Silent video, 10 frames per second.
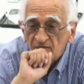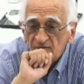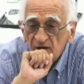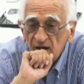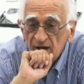
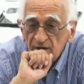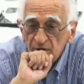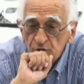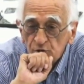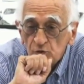have
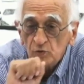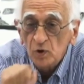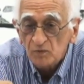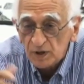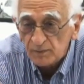an
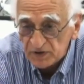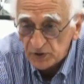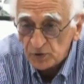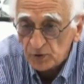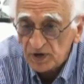issue
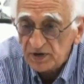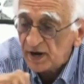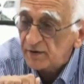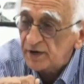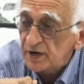with the pressure
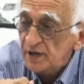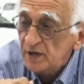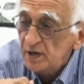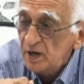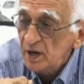tube
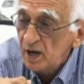integrity.